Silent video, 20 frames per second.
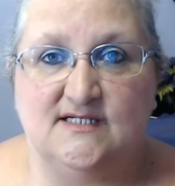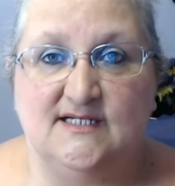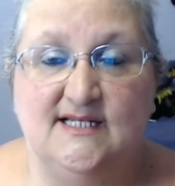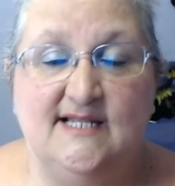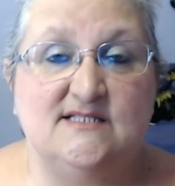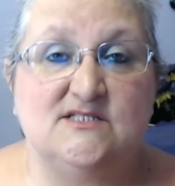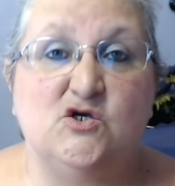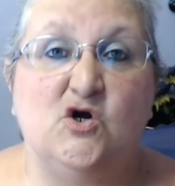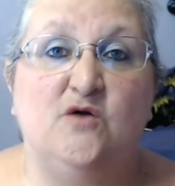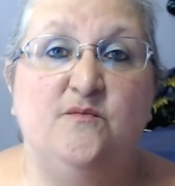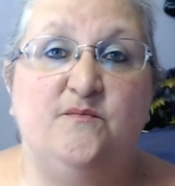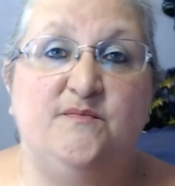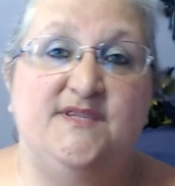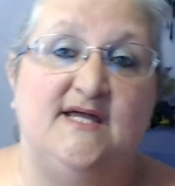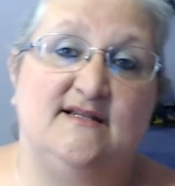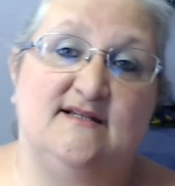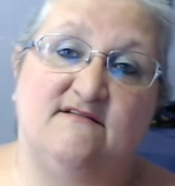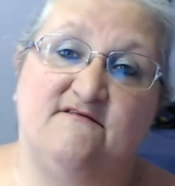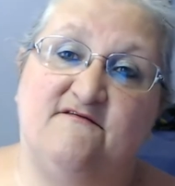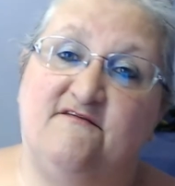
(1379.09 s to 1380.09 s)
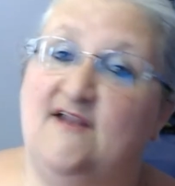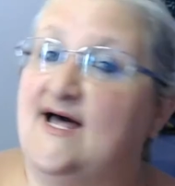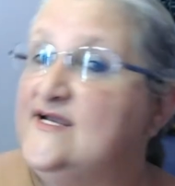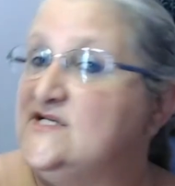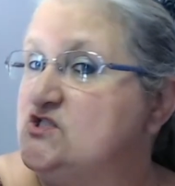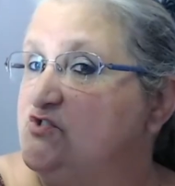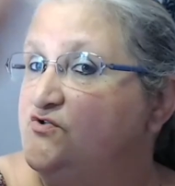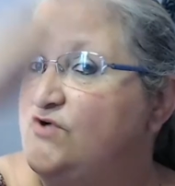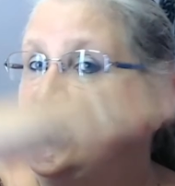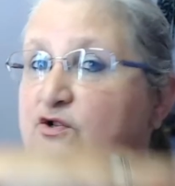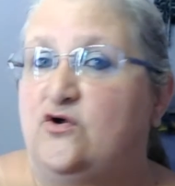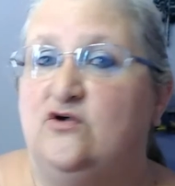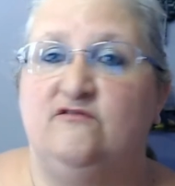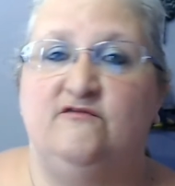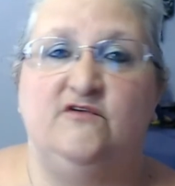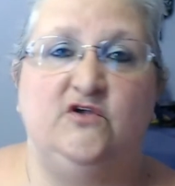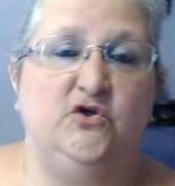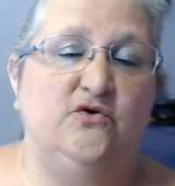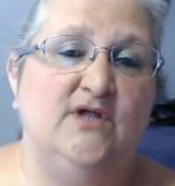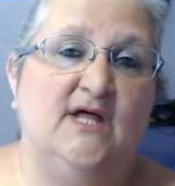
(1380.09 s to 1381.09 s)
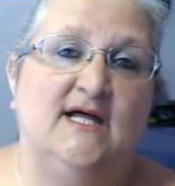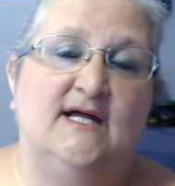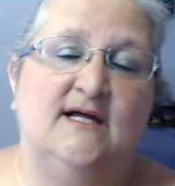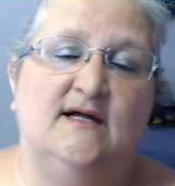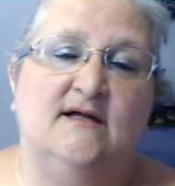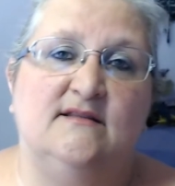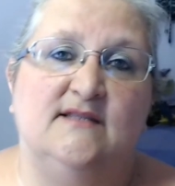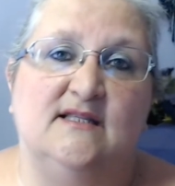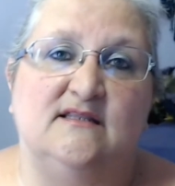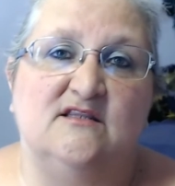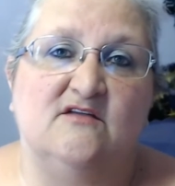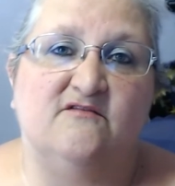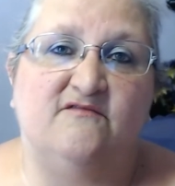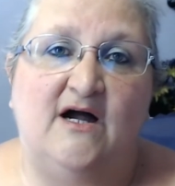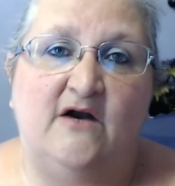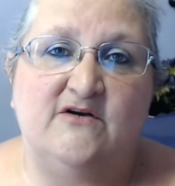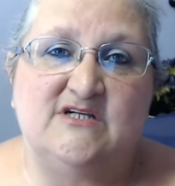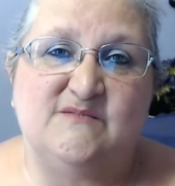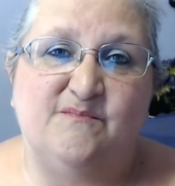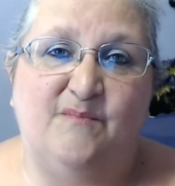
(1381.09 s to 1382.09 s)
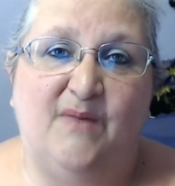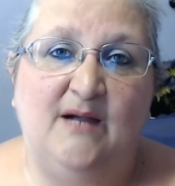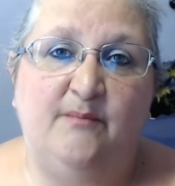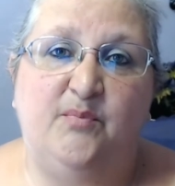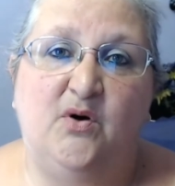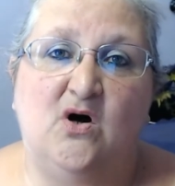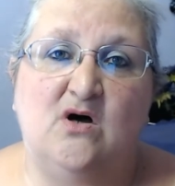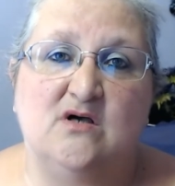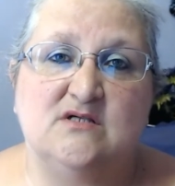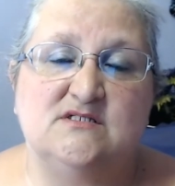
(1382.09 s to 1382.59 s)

Let's hope that it flies straight over you, that the virus bypasses